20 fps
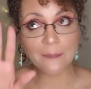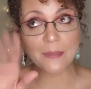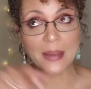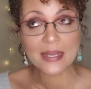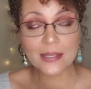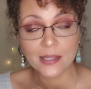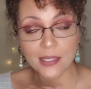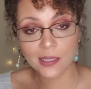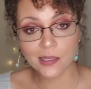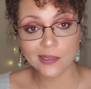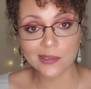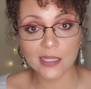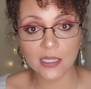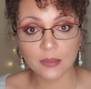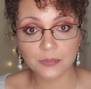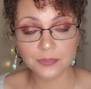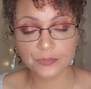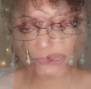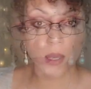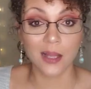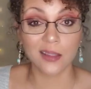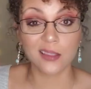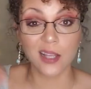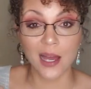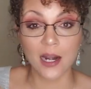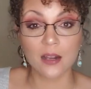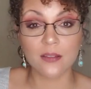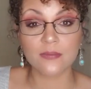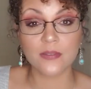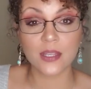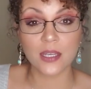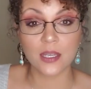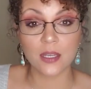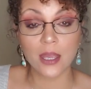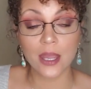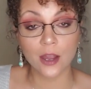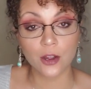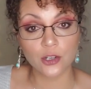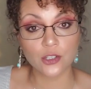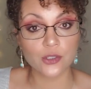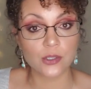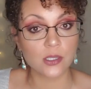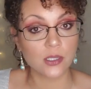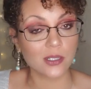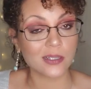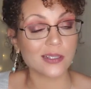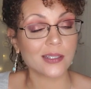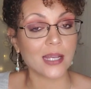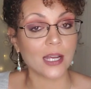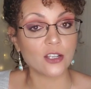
Basically, a lot of the characteristics